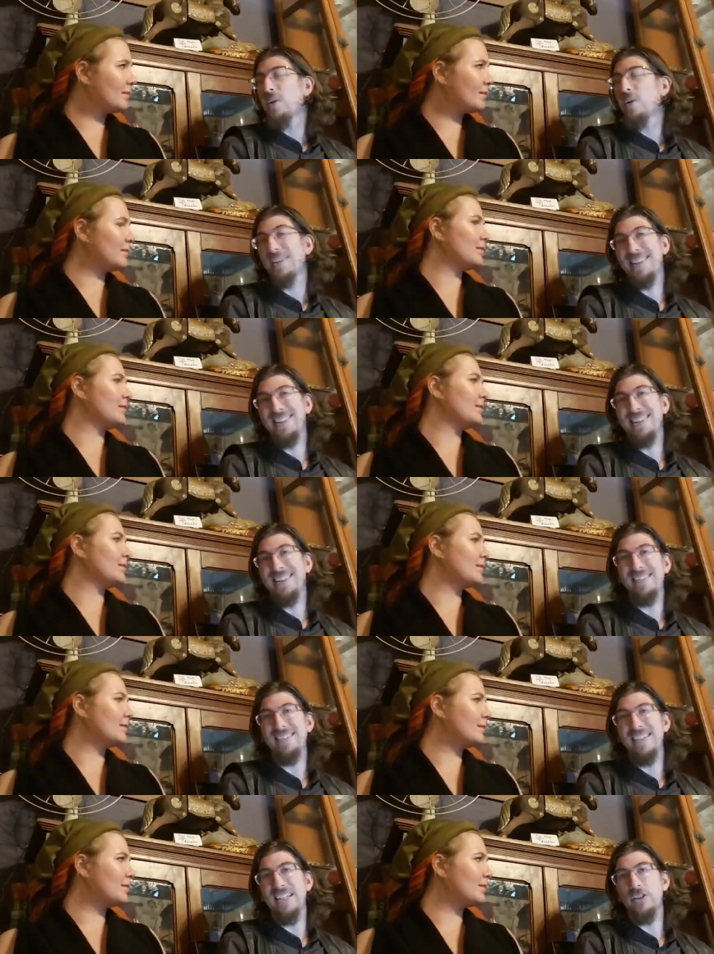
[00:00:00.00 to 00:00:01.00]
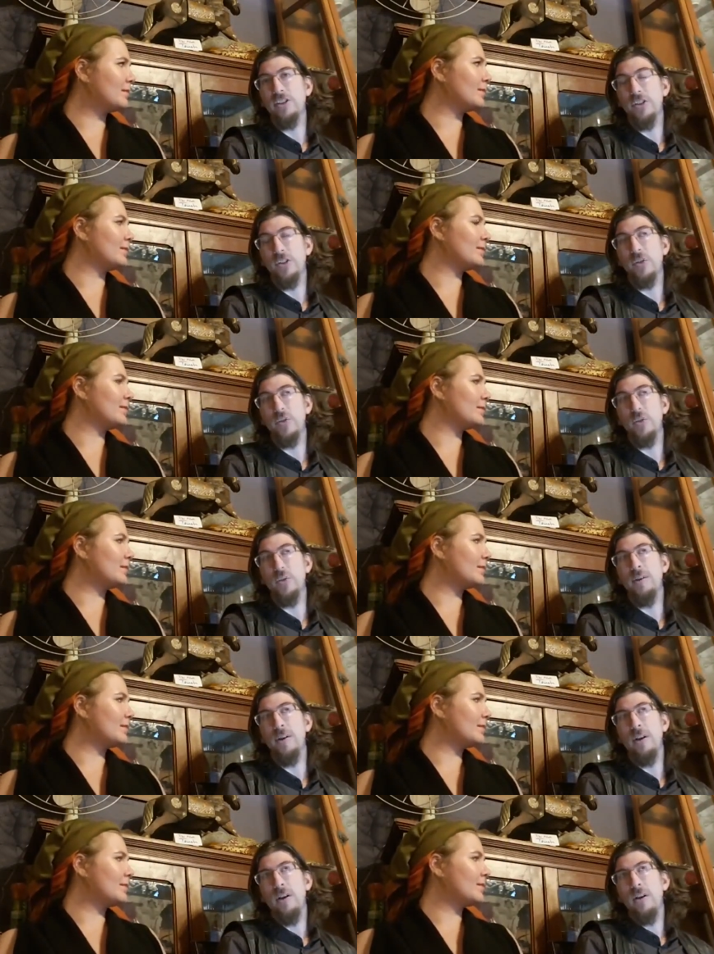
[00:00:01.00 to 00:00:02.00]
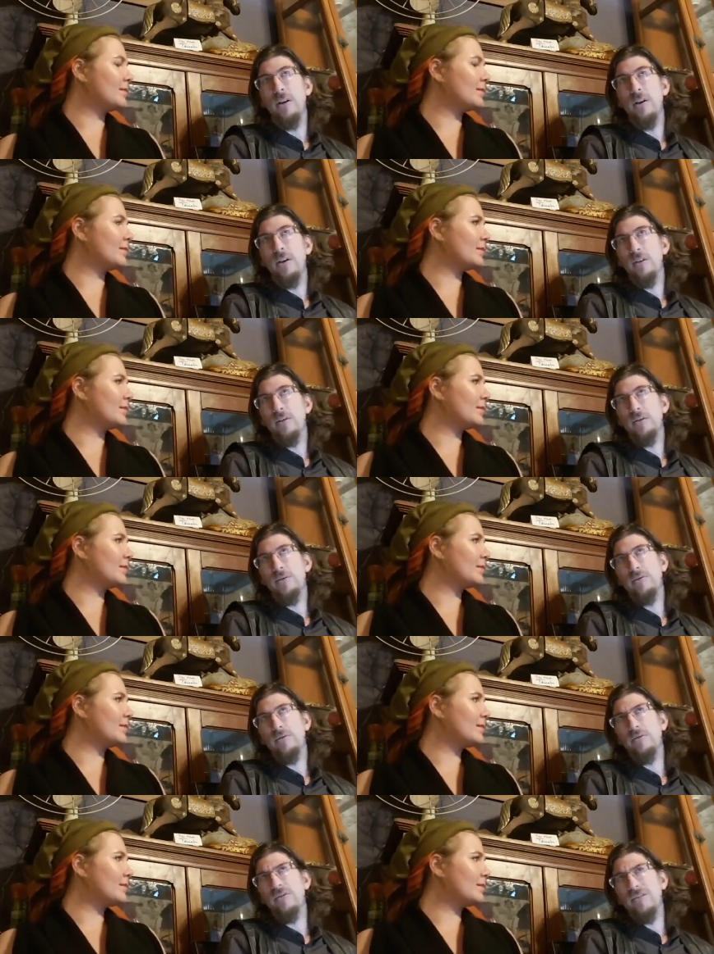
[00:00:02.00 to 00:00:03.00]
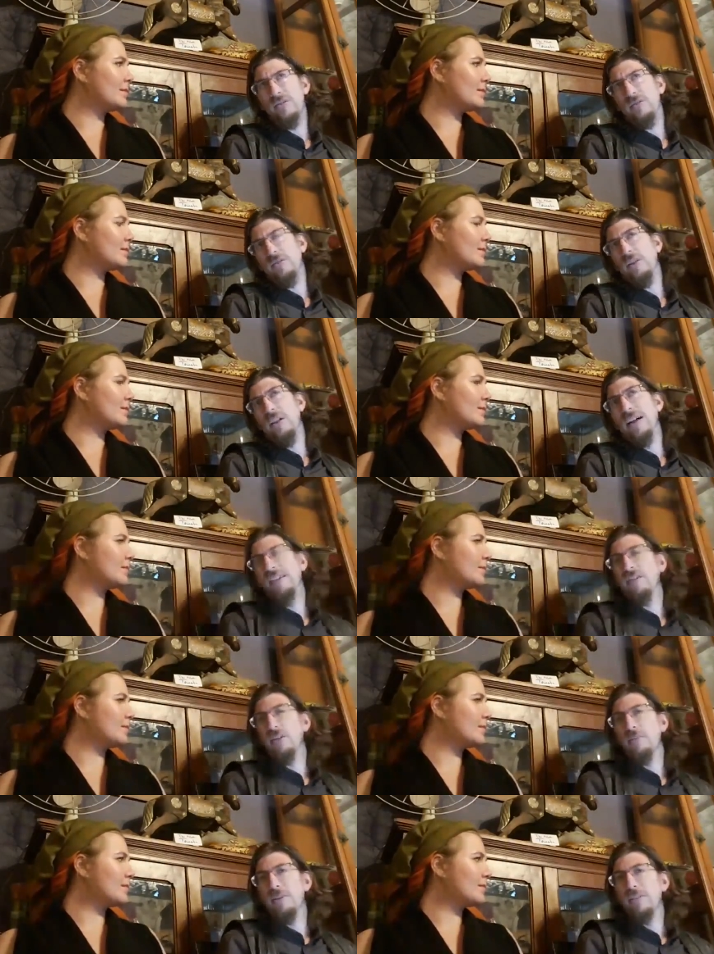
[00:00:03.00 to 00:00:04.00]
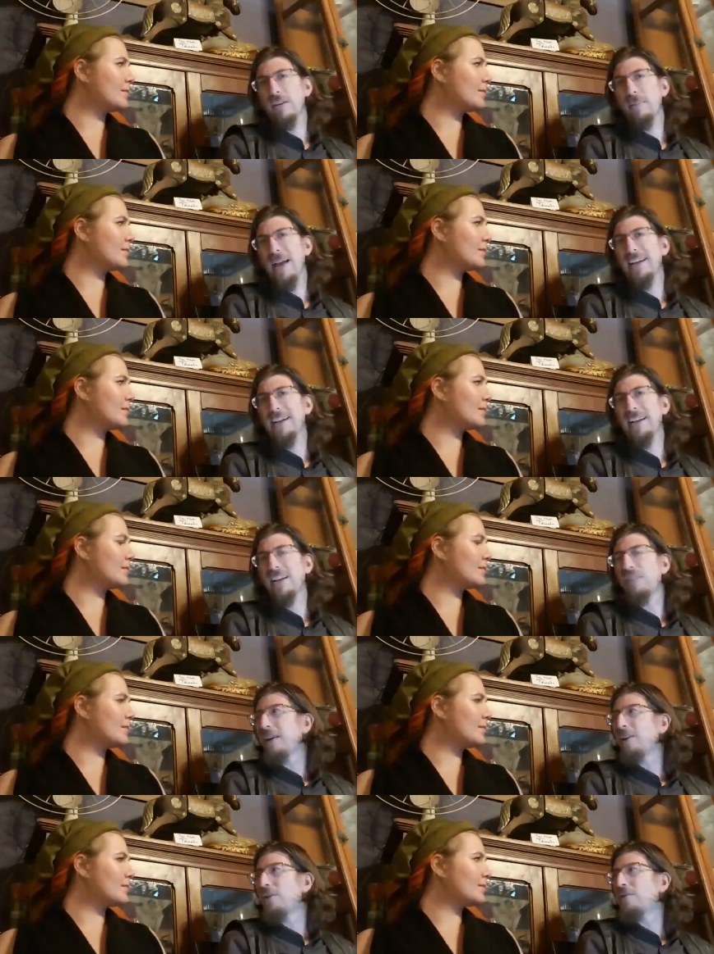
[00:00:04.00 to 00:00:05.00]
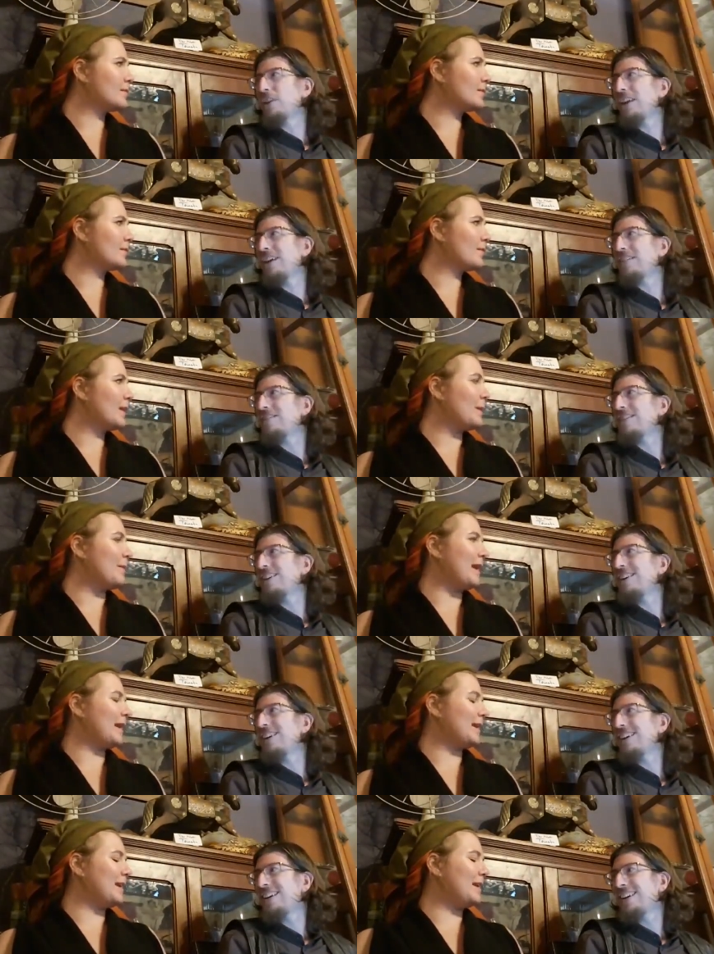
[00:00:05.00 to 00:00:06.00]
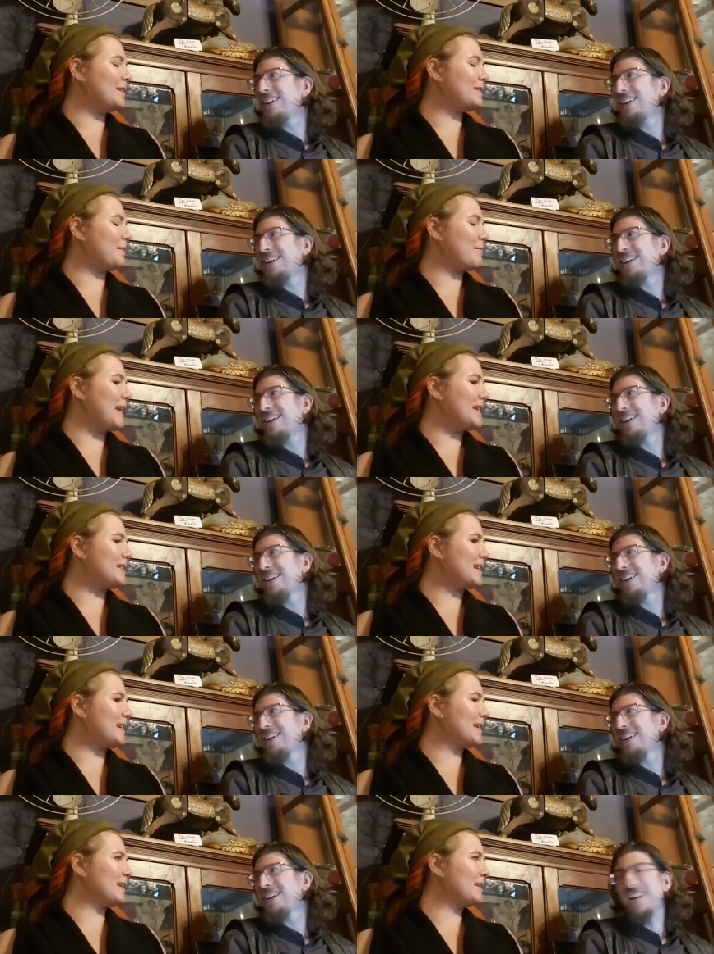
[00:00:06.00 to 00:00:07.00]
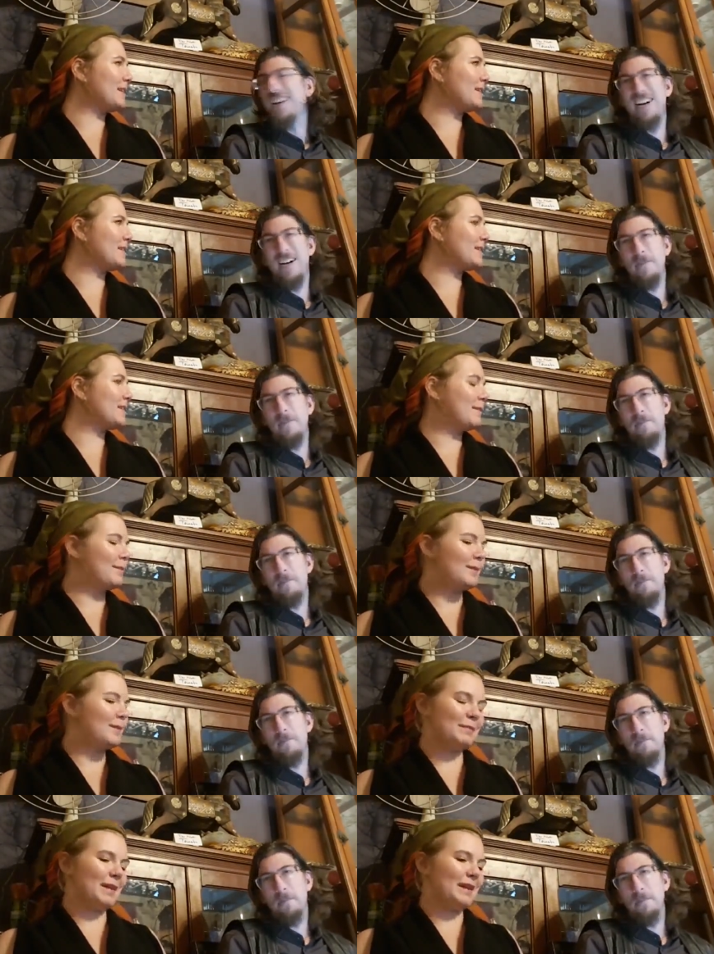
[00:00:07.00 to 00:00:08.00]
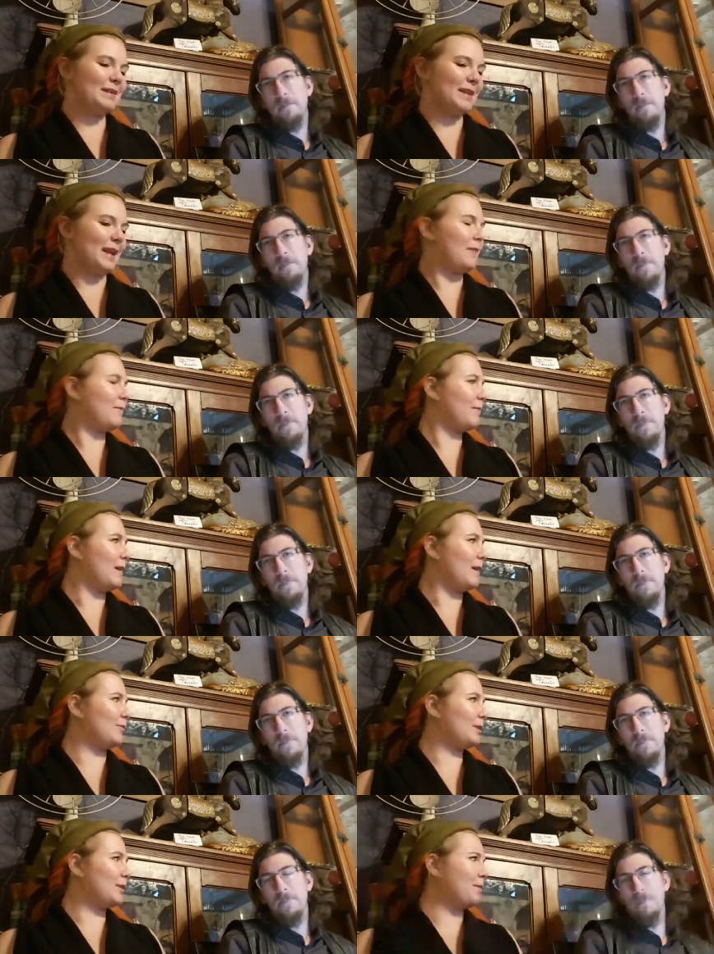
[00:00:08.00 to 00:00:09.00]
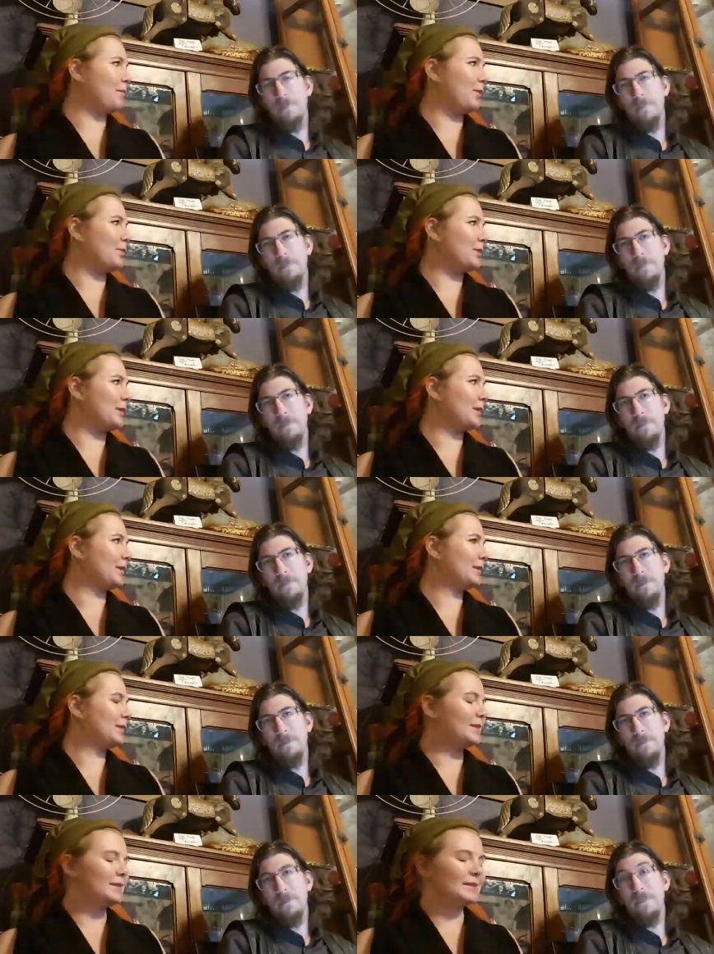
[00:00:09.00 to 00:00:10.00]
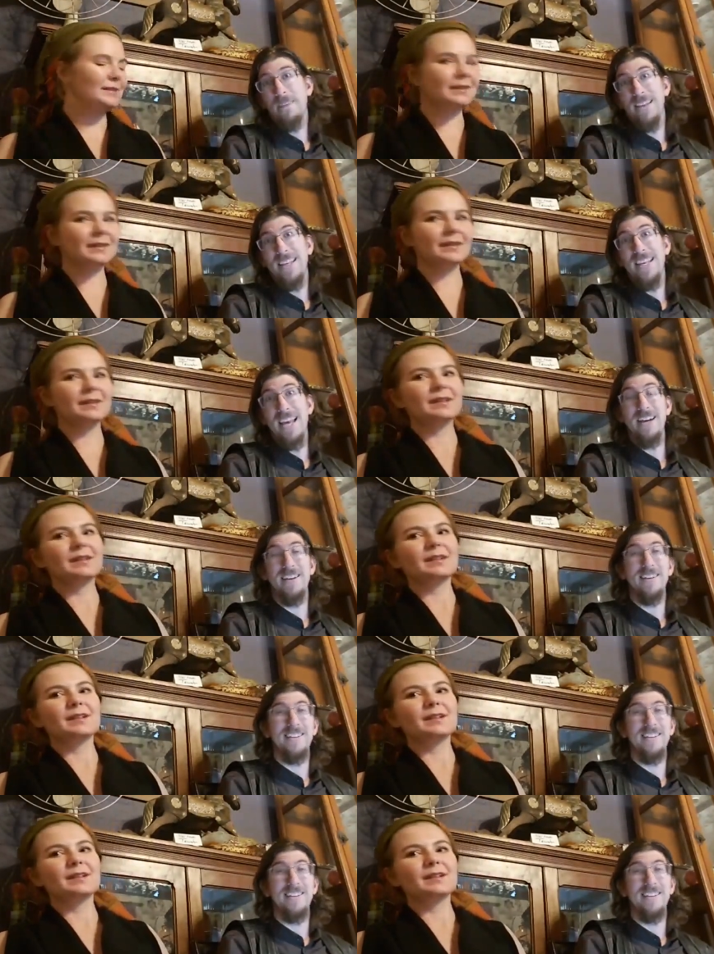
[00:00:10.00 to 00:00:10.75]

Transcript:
Speaker 1: or with listening to certain classical music. Paganini's been good for this.
Speaker 2: Paganini's amazing. Um, it's my second favorite composer. Yeah.